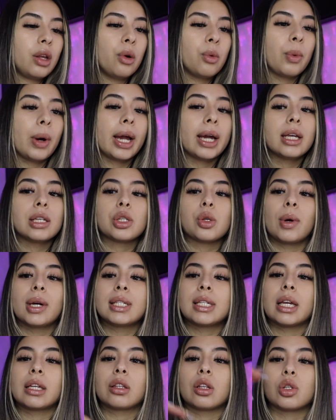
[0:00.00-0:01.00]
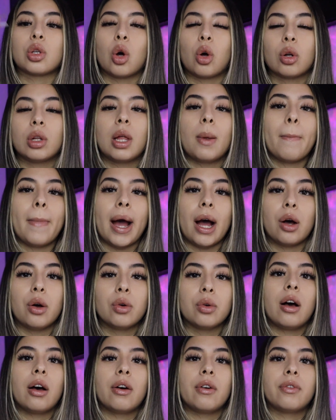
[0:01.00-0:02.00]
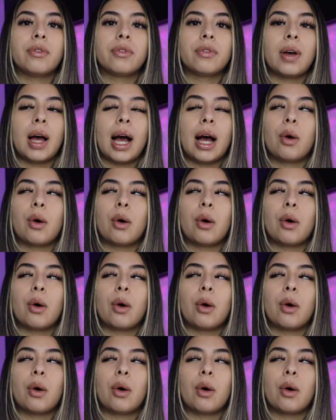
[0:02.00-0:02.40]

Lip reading: right? So I take the total amount of